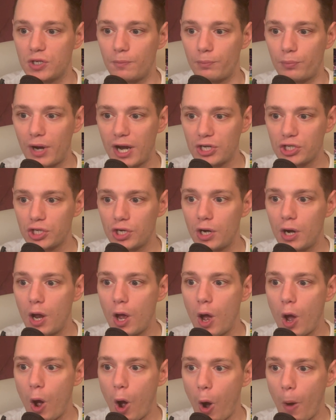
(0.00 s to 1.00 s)
pressure,
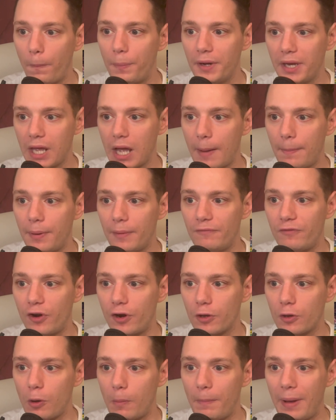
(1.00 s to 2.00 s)
opening up a
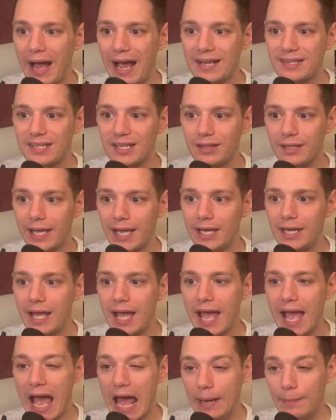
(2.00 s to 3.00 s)
vertical passing lane,
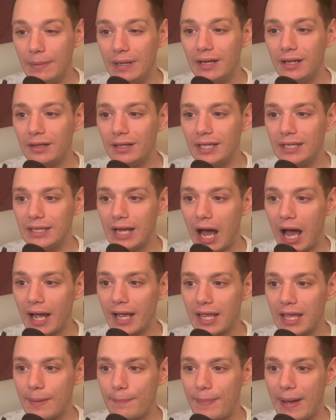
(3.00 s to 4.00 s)
and immediately
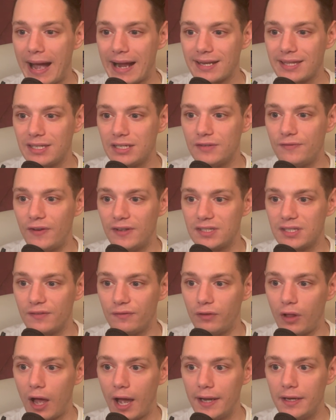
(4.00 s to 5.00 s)
knocking it back to the defensive
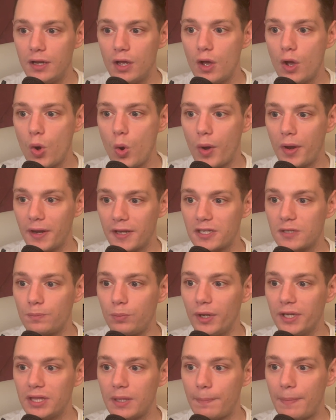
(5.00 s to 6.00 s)
line, who can
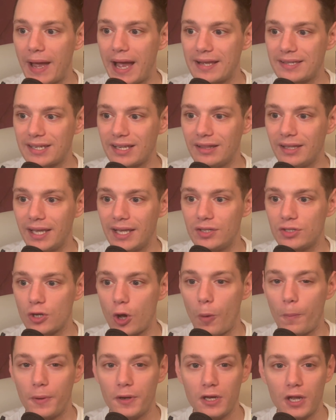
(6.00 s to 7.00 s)
exploit the passing lanes
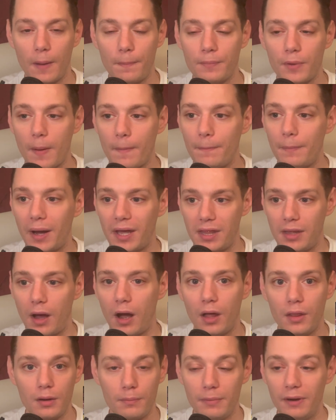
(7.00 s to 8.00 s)
opened up by the
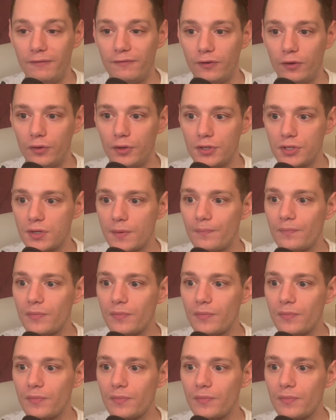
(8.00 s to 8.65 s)
other midfielders.